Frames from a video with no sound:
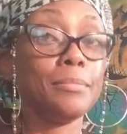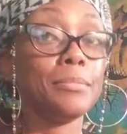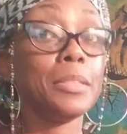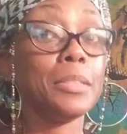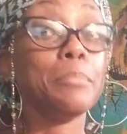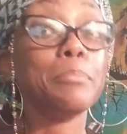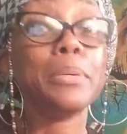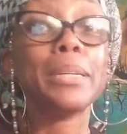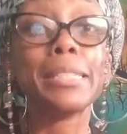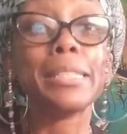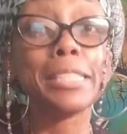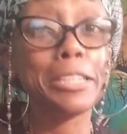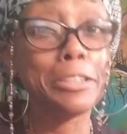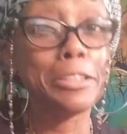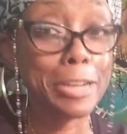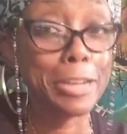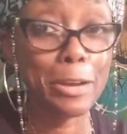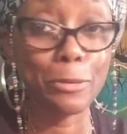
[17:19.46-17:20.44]
but it's
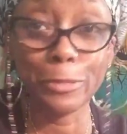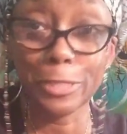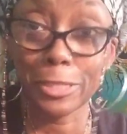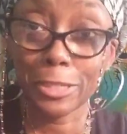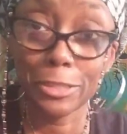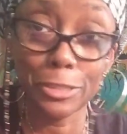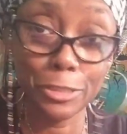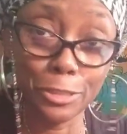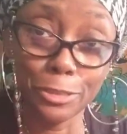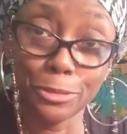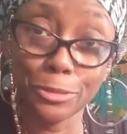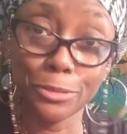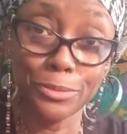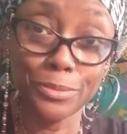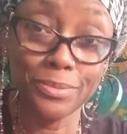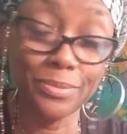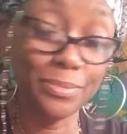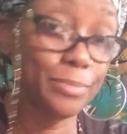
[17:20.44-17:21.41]
here now. What you gonna do?
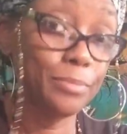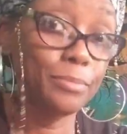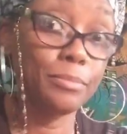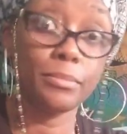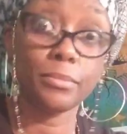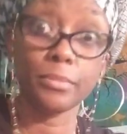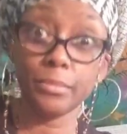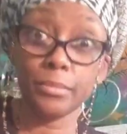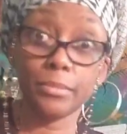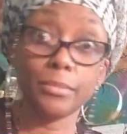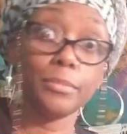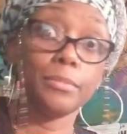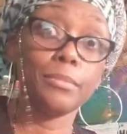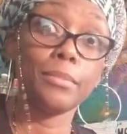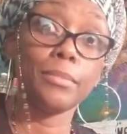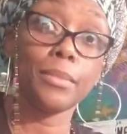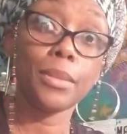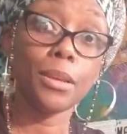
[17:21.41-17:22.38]

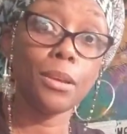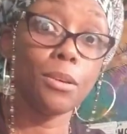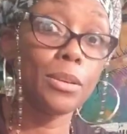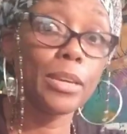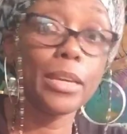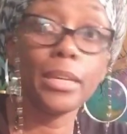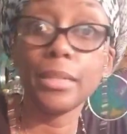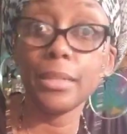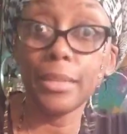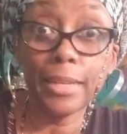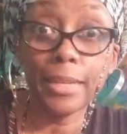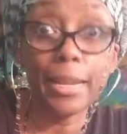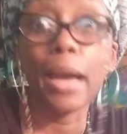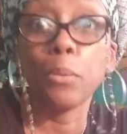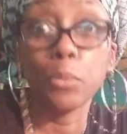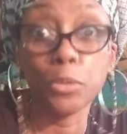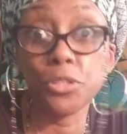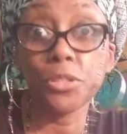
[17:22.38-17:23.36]
Okay,
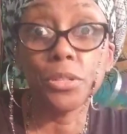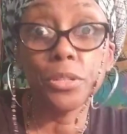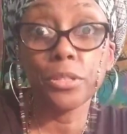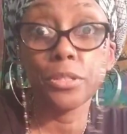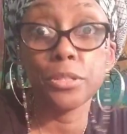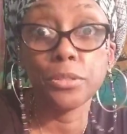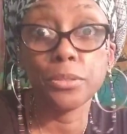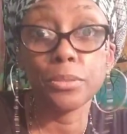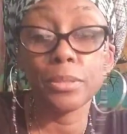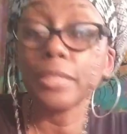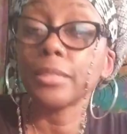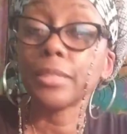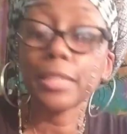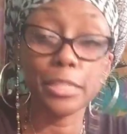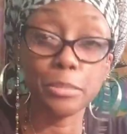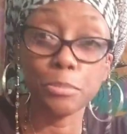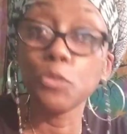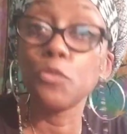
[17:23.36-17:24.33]
now what you're gonna do?
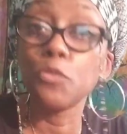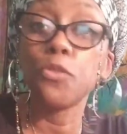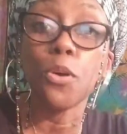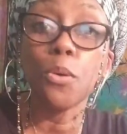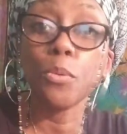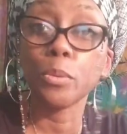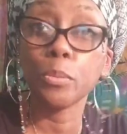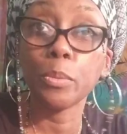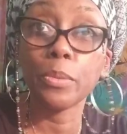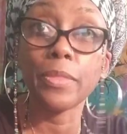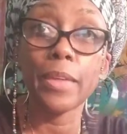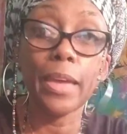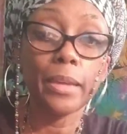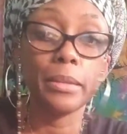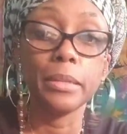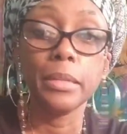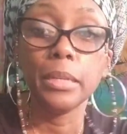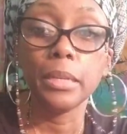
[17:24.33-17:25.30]
Let's move forward with that.